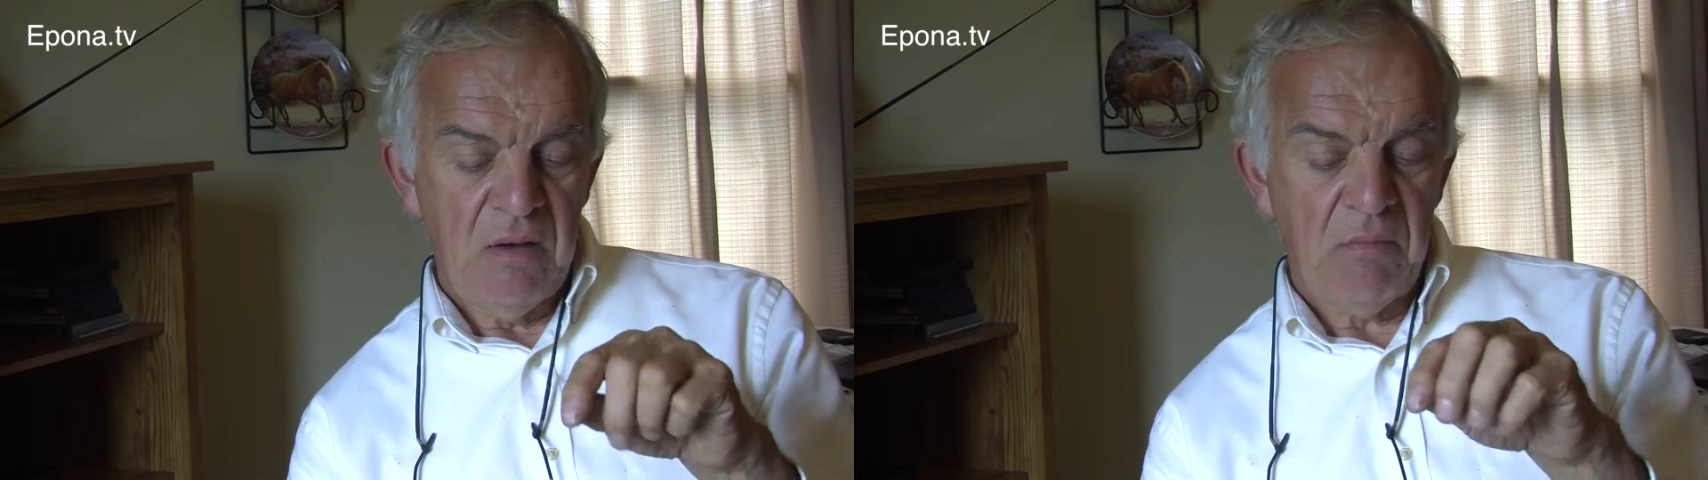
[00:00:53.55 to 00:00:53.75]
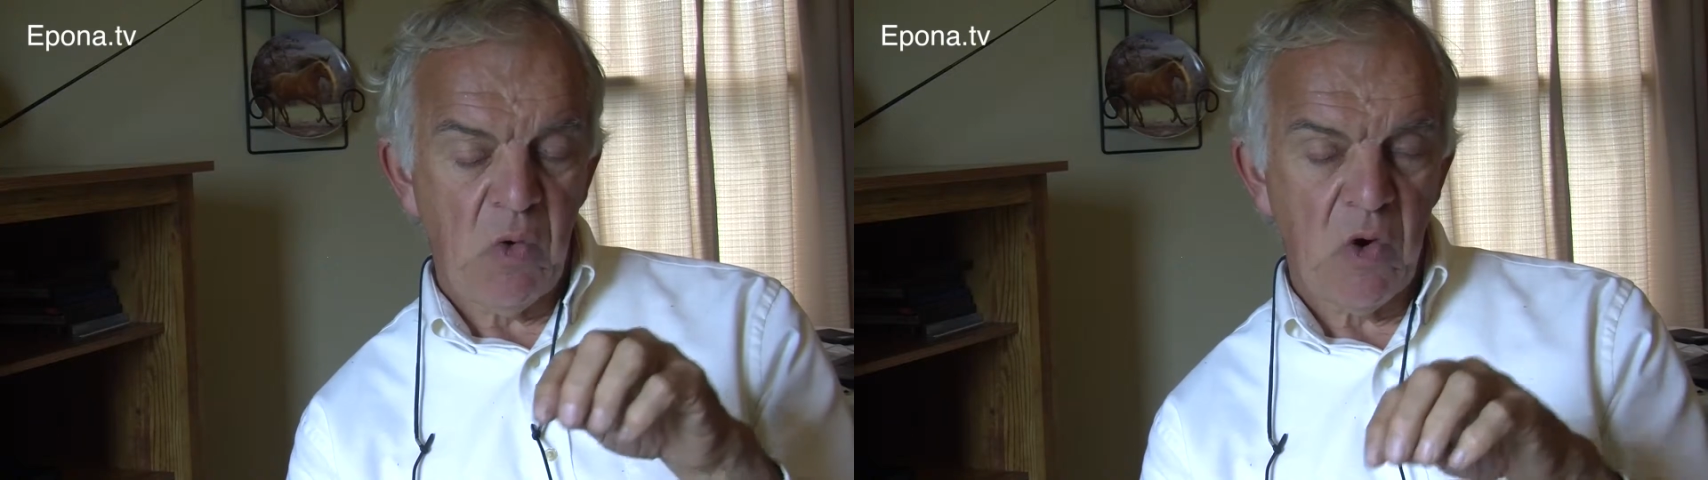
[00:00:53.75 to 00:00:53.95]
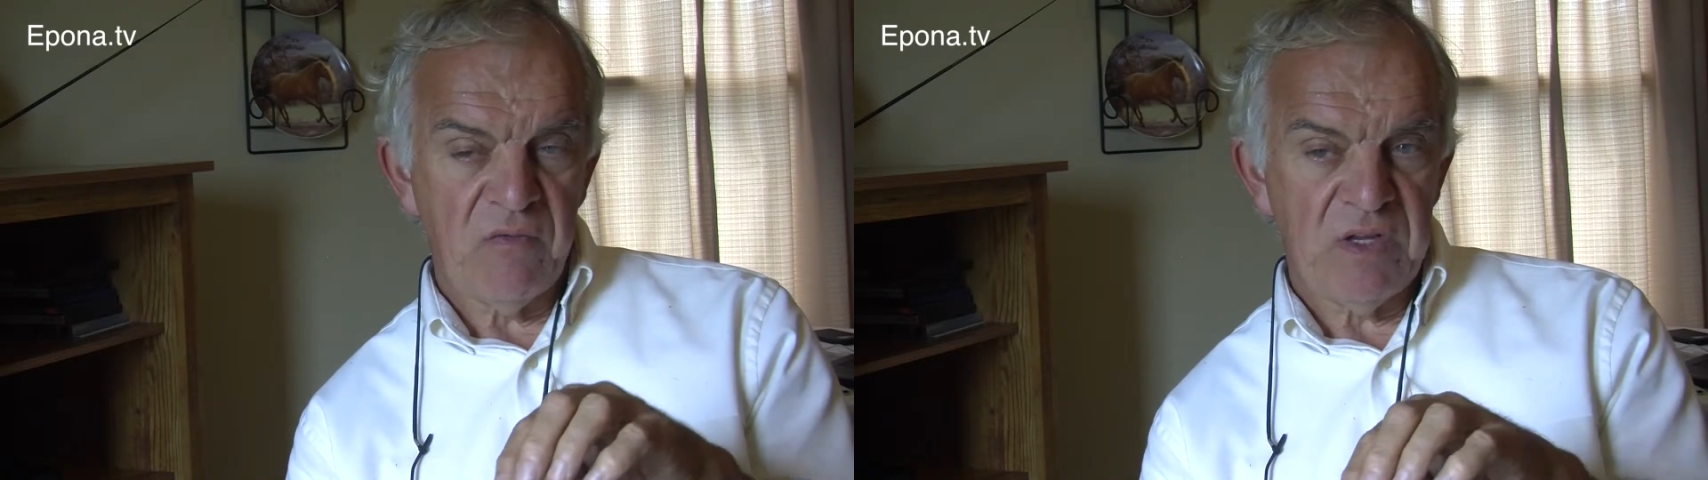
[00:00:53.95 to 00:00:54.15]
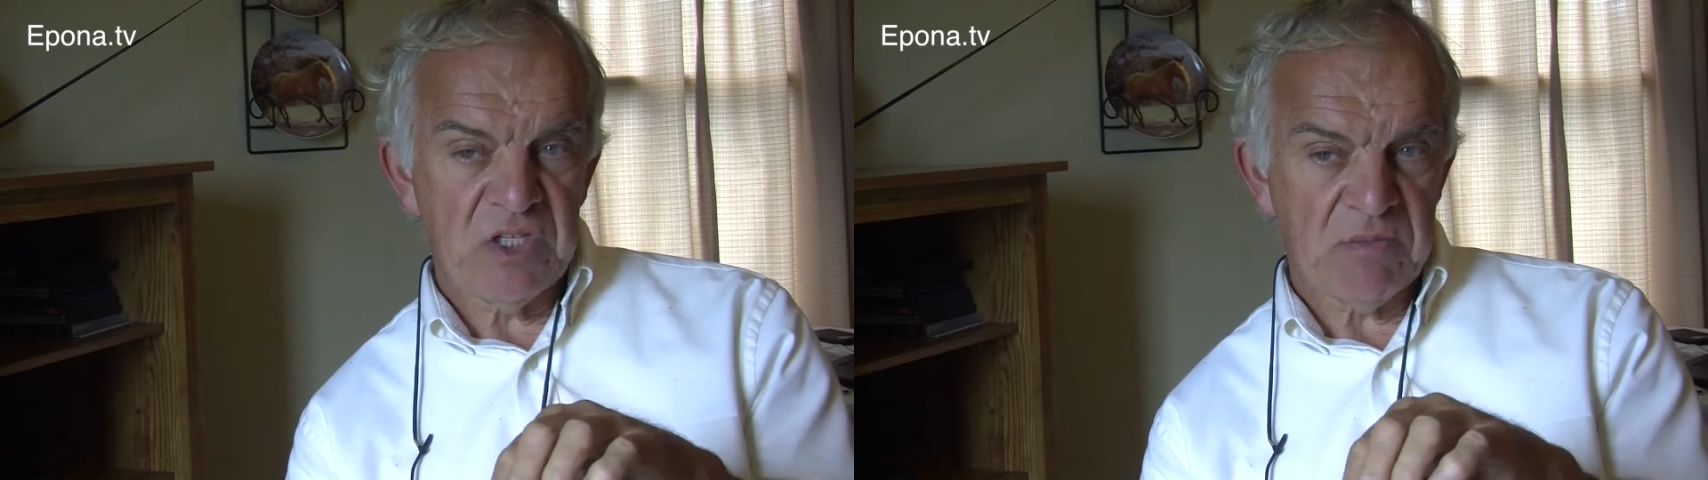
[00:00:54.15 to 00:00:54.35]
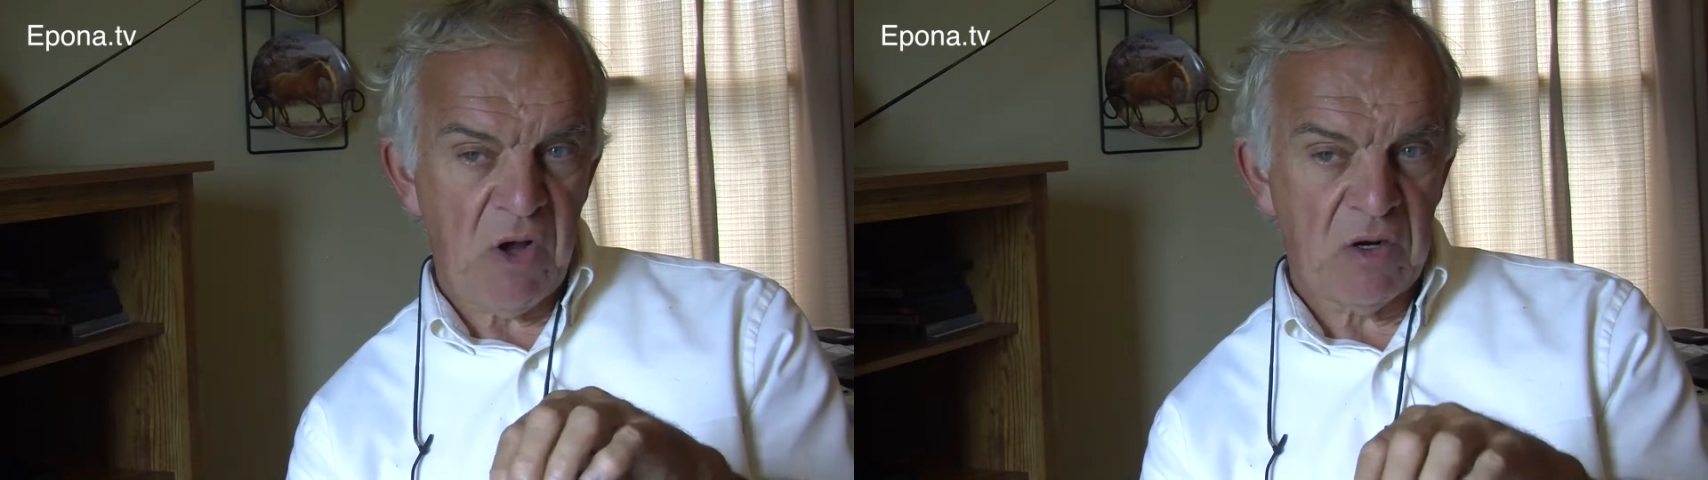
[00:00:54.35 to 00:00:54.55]
more of
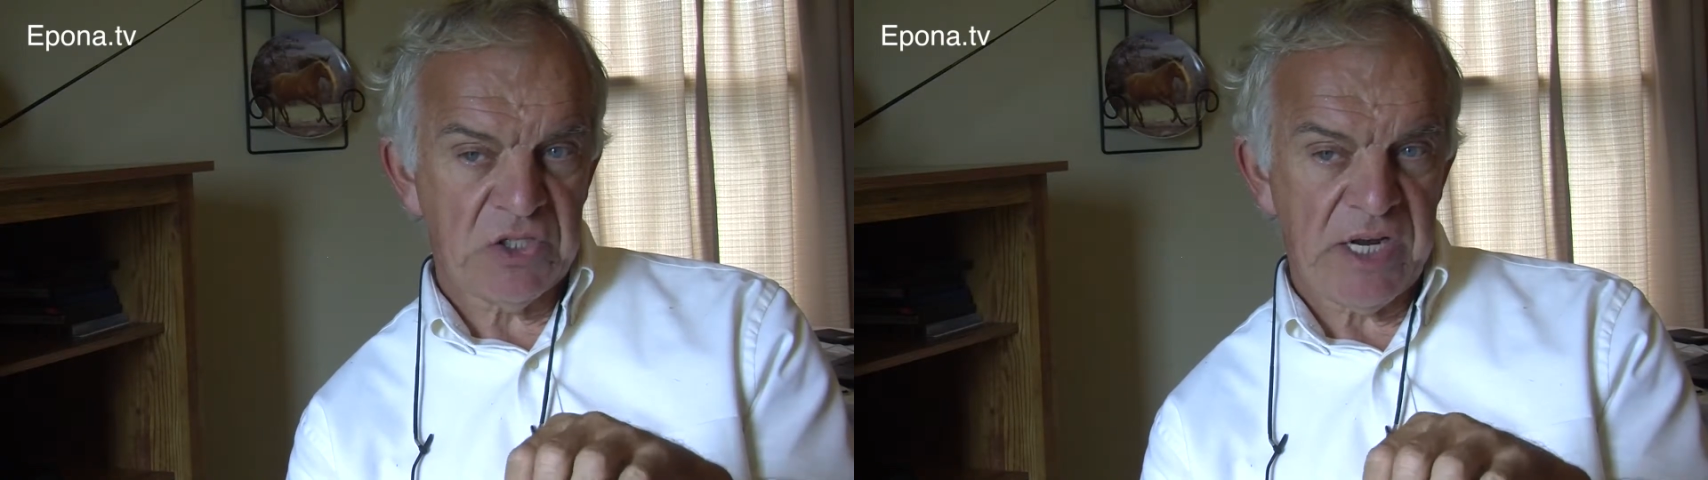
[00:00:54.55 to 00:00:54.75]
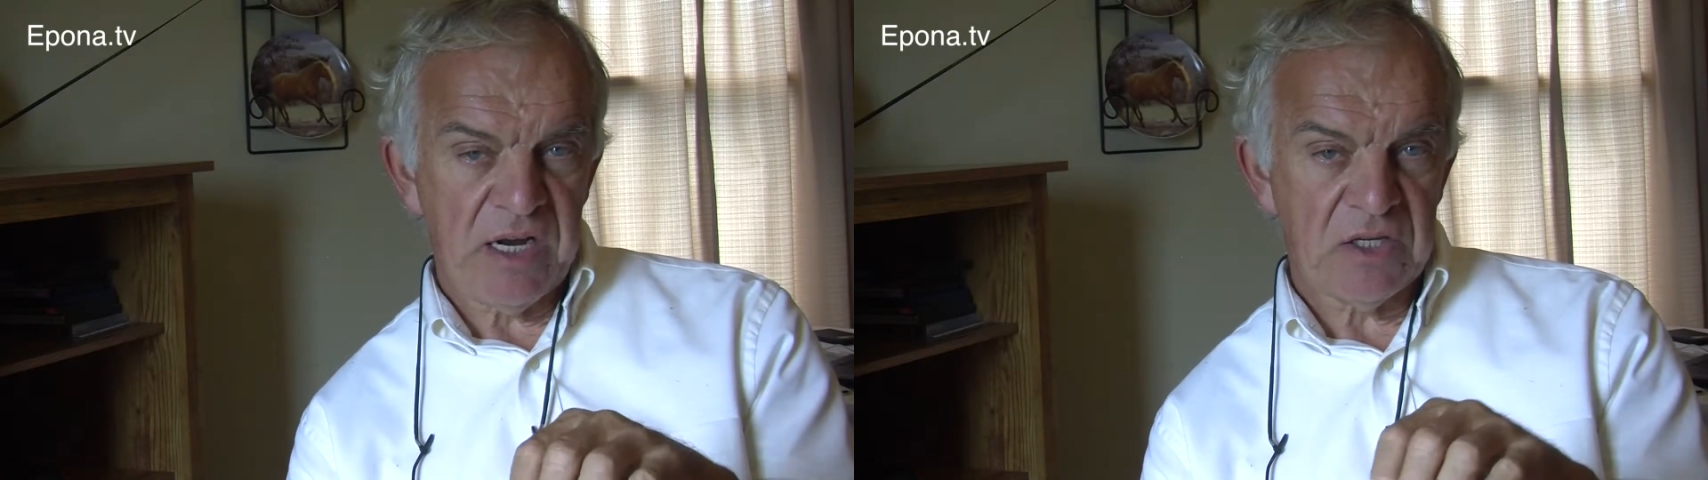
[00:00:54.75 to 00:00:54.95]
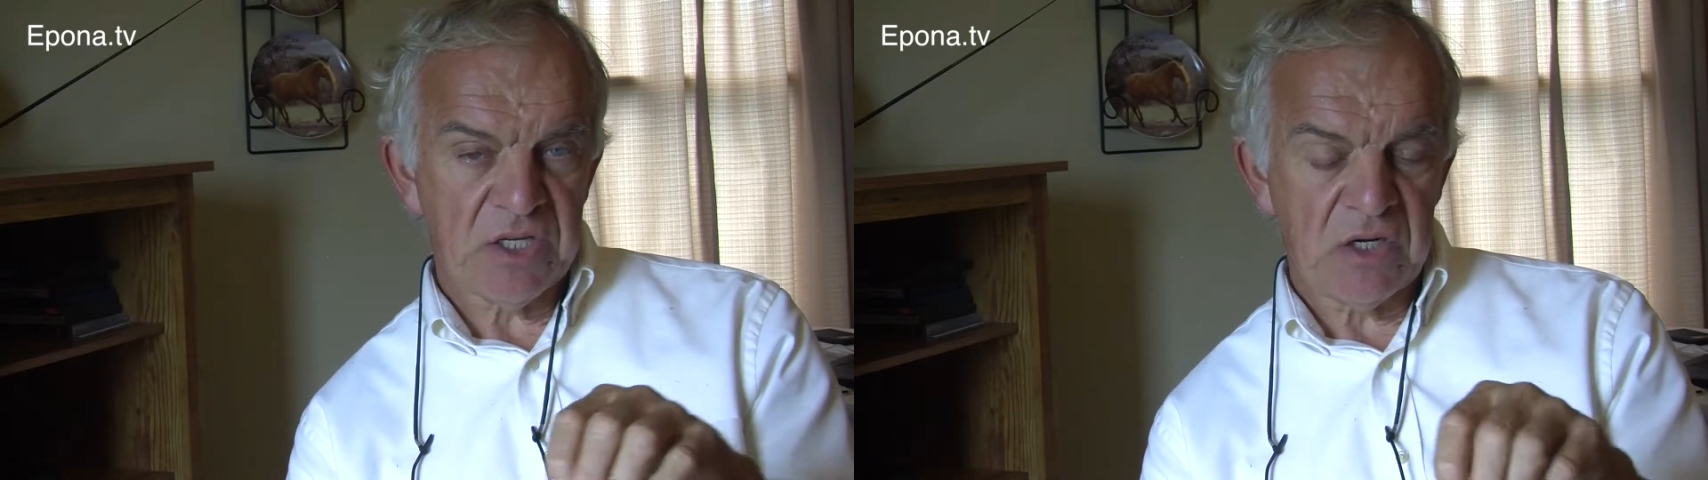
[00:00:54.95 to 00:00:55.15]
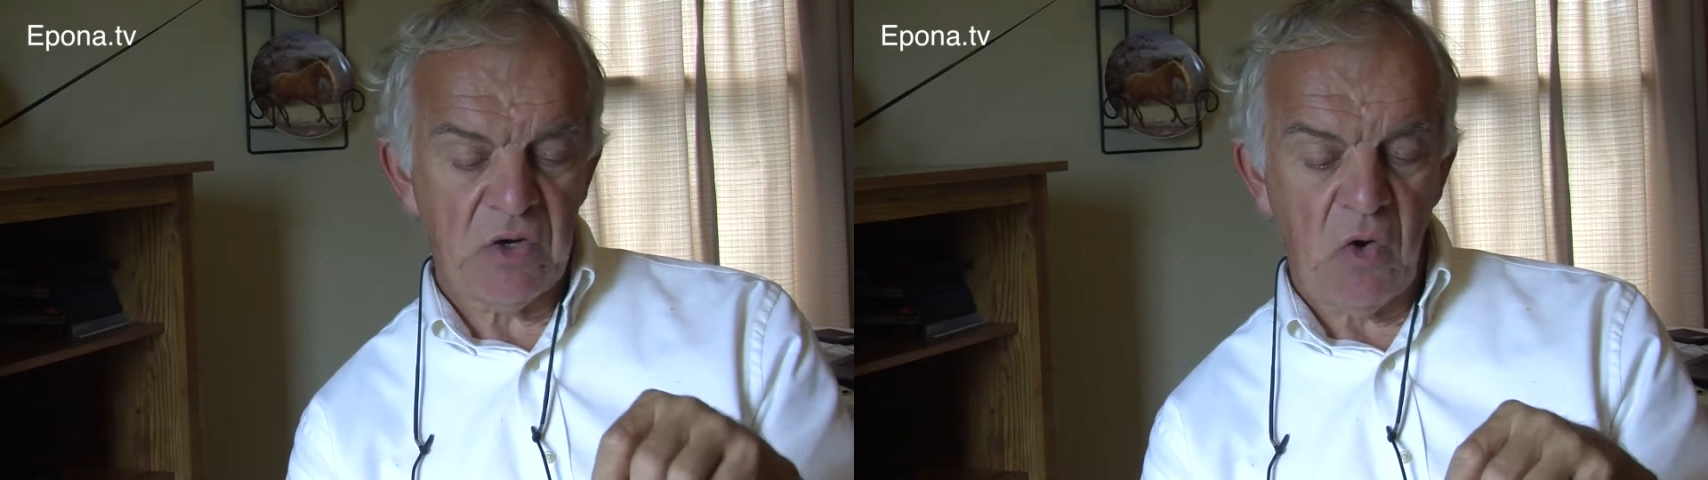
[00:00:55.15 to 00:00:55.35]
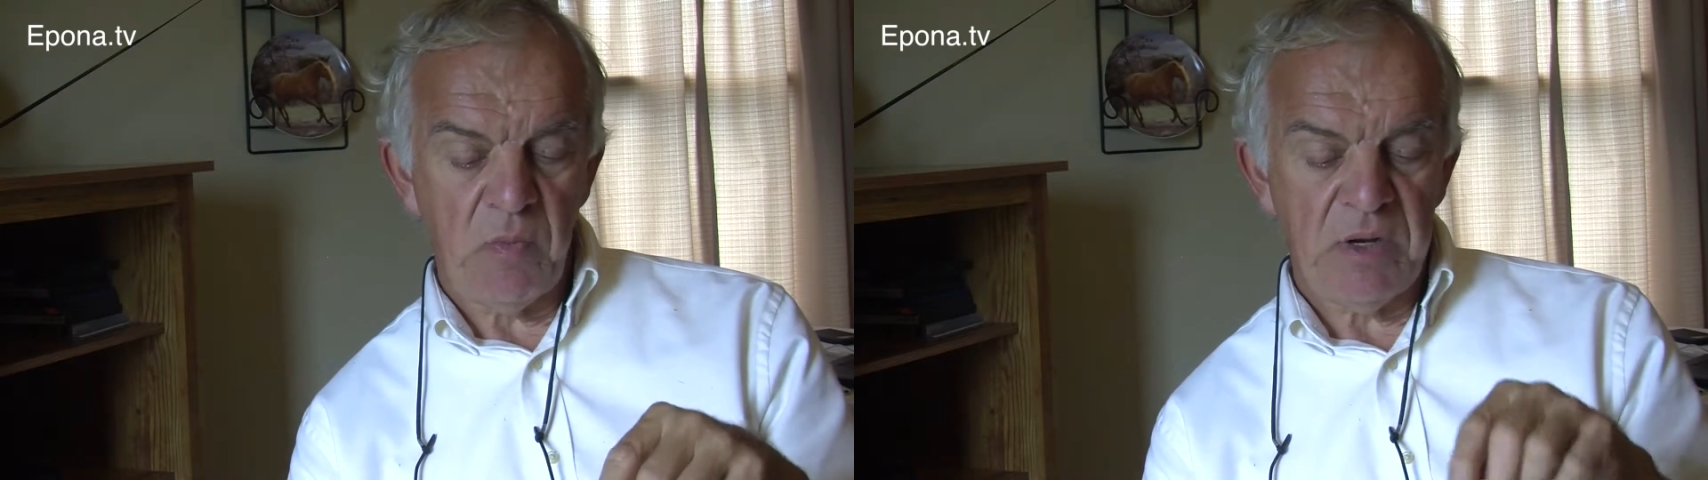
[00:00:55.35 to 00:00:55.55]
these smaller channels start
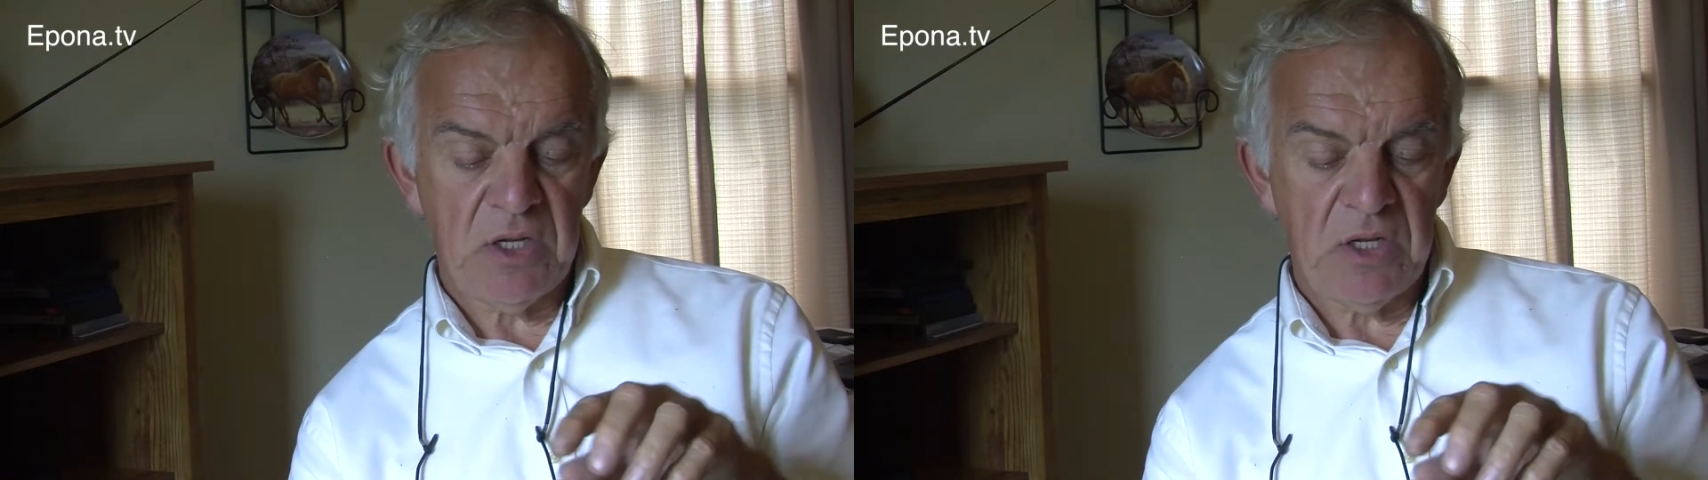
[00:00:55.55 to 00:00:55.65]
to open,